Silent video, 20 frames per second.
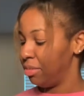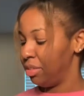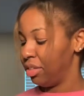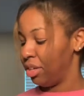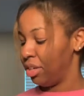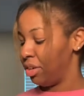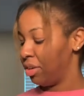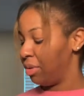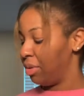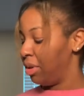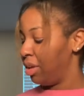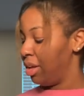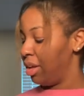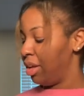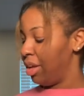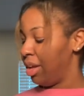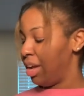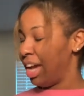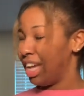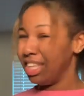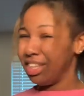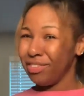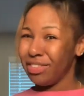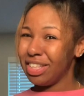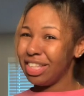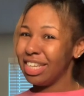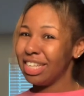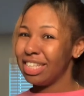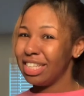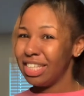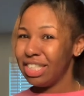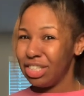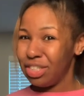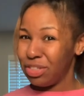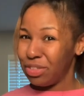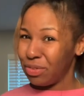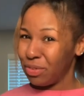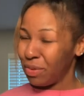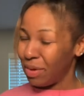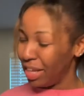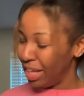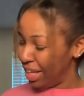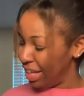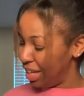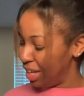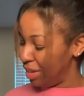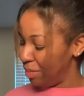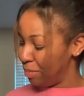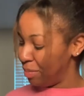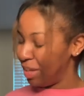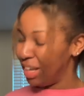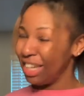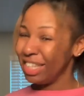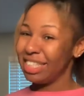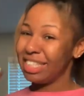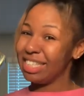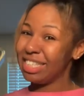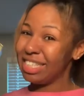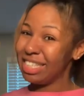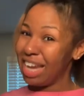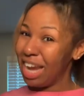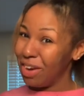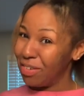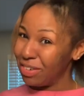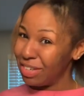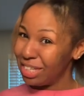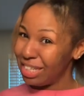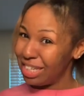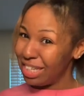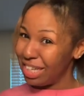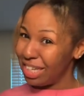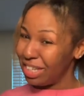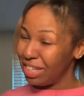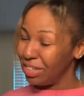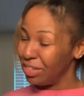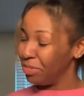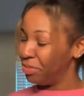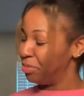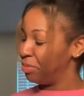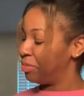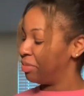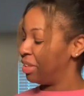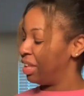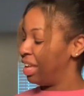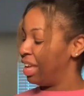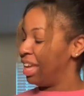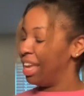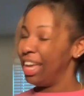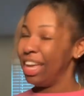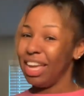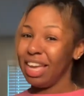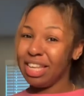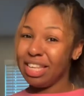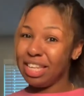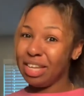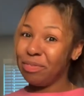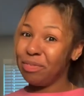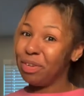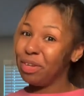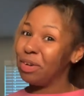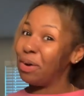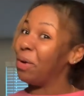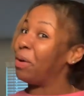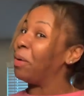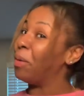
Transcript: So I didn't really get to enjoy it, but I got the shower gel and then we going